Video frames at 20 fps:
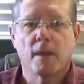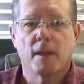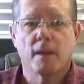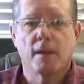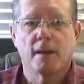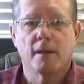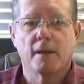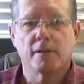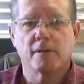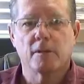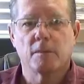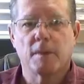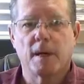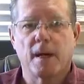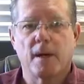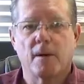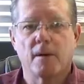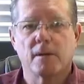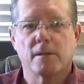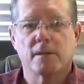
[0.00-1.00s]
It also
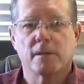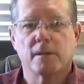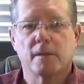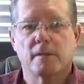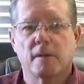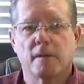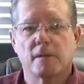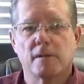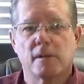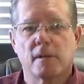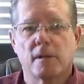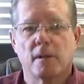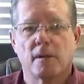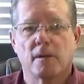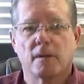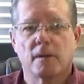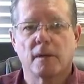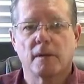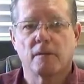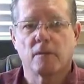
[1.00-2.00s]
powers the diversion
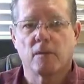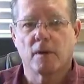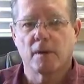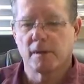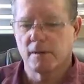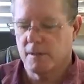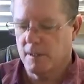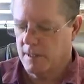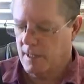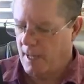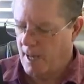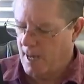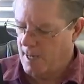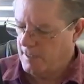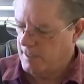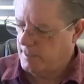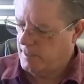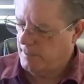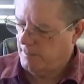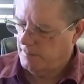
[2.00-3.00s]
load if one is
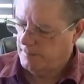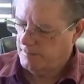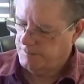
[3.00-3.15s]
attached.